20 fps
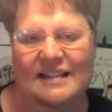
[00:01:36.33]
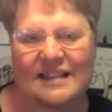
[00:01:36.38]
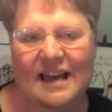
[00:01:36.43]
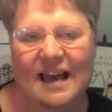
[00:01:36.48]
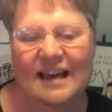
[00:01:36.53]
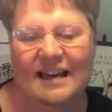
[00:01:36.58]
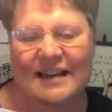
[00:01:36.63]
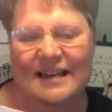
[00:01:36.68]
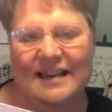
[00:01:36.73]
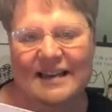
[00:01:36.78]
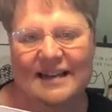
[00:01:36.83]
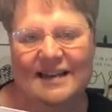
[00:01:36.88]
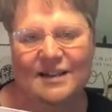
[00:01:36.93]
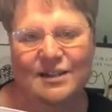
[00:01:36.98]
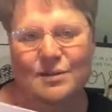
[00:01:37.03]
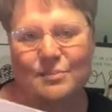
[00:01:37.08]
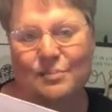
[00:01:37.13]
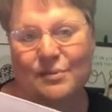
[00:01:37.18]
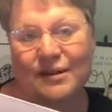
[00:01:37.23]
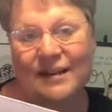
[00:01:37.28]
that it
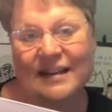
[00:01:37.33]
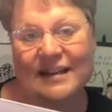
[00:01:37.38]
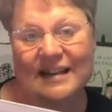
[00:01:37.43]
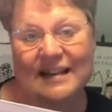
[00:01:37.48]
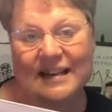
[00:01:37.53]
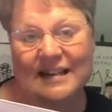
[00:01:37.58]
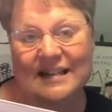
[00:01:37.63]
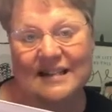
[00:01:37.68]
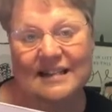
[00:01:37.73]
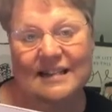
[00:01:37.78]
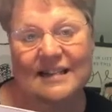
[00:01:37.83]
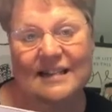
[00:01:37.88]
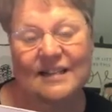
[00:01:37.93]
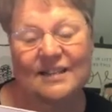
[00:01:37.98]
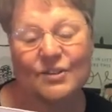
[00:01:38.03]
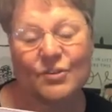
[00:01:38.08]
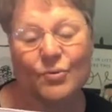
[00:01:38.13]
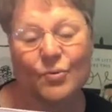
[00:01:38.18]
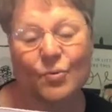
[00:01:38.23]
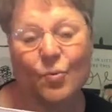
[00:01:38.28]
is pretty easy
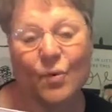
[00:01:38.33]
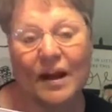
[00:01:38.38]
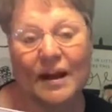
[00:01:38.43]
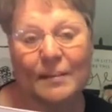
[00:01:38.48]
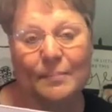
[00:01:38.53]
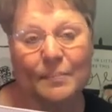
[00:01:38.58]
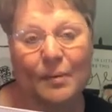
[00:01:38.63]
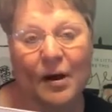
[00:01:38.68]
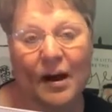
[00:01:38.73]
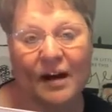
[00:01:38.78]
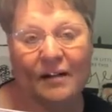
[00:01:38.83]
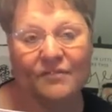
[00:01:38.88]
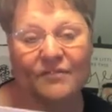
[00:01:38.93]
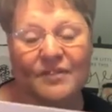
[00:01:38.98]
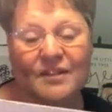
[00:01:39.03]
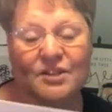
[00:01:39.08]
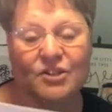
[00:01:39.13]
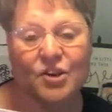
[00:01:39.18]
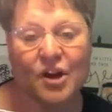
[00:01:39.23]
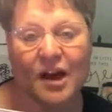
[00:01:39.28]
to wipe off
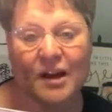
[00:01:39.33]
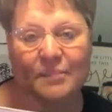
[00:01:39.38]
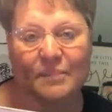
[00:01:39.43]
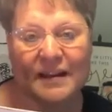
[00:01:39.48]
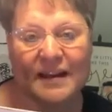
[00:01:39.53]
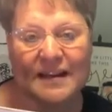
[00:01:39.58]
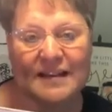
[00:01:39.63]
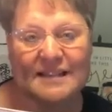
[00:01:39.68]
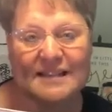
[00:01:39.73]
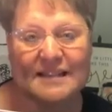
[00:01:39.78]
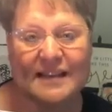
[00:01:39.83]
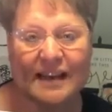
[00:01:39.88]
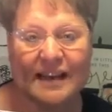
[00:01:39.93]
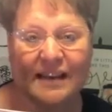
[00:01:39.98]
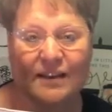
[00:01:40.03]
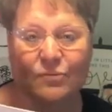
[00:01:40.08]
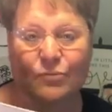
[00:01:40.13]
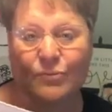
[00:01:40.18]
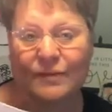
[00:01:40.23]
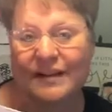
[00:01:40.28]
the chalk paste
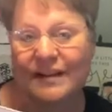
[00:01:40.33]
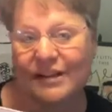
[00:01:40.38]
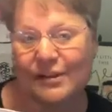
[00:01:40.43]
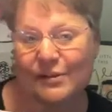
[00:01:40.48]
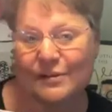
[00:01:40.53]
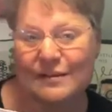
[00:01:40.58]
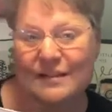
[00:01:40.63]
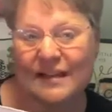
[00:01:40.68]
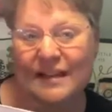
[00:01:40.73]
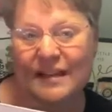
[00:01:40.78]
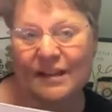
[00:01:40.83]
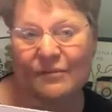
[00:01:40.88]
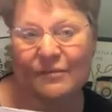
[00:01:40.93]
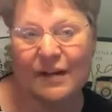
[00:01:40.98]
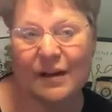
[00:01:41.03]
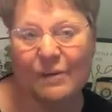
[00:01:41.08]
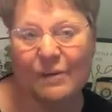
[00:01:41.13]
and reuse it if I